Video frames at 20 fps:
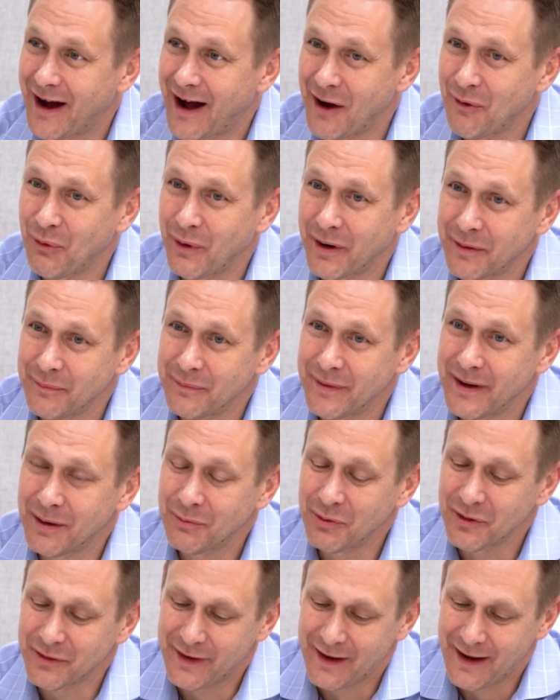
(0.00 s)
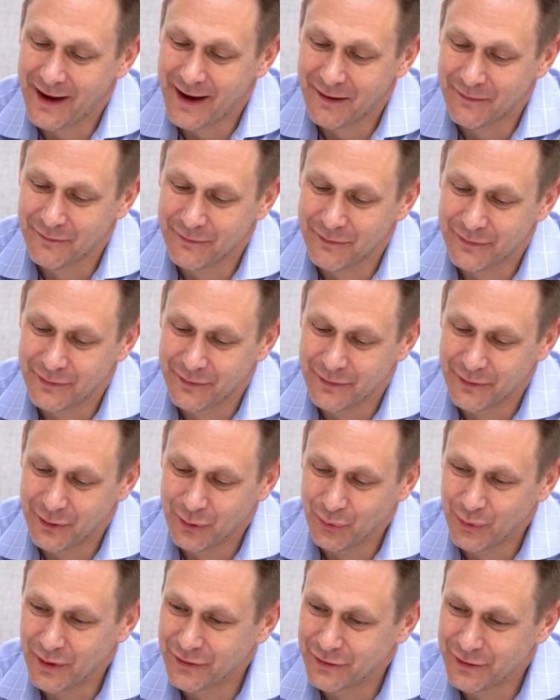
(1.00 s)
I want to be able to have
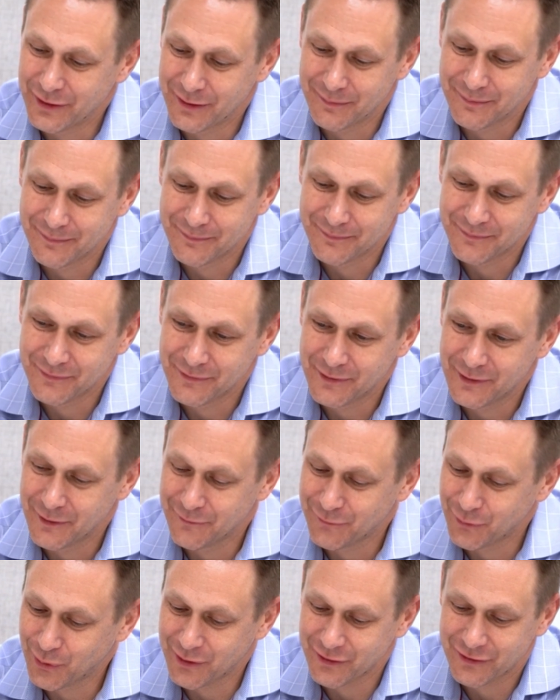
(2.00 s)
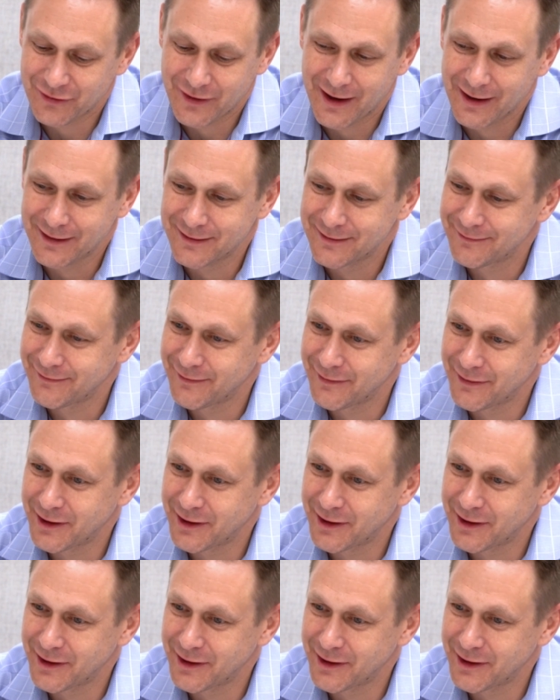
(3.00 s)
the wisdom the foresight,